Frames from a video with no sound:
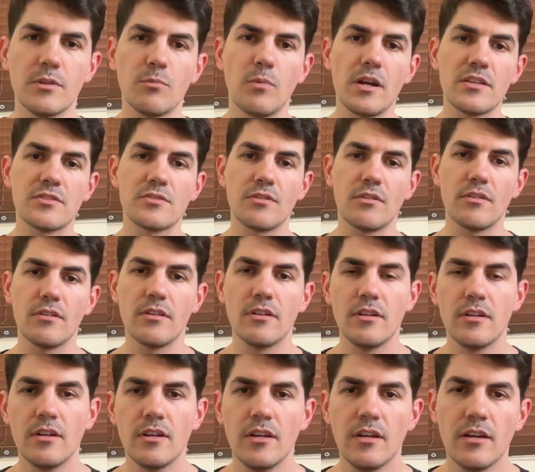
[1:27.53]
Western.
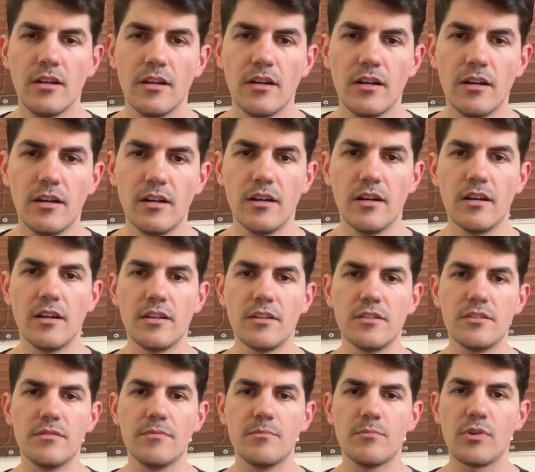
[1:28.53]

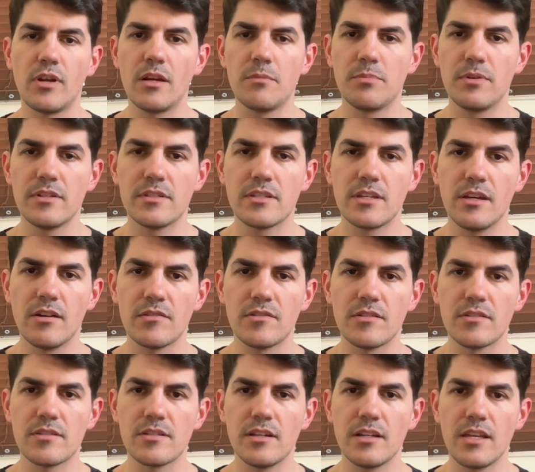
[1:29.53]
Brad Pitt's
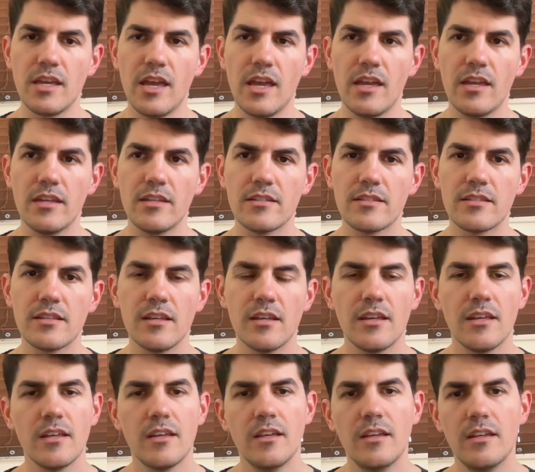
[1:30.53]
character Sonny Hayes,
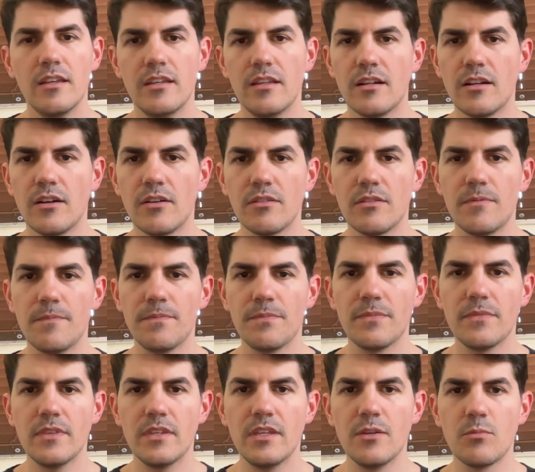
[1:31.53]
you know,
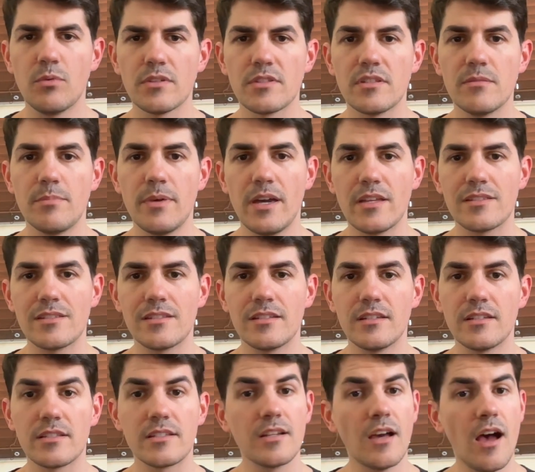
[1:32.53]
he was the best in
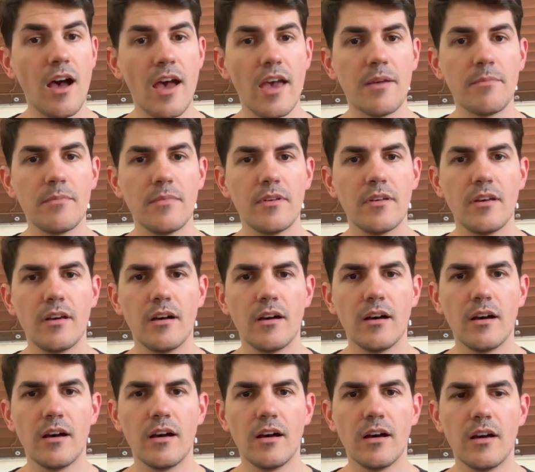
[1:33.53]
his time,
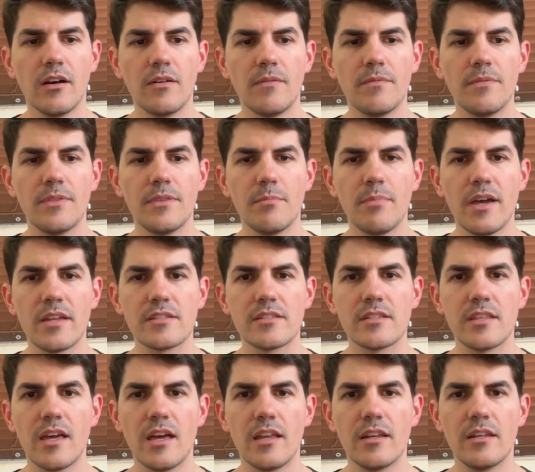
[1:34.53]
the best
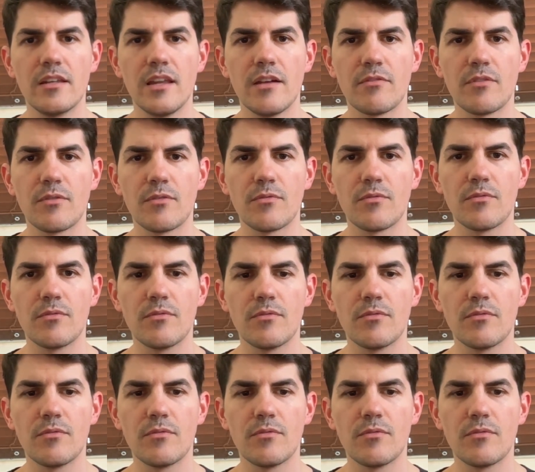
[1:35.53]
that never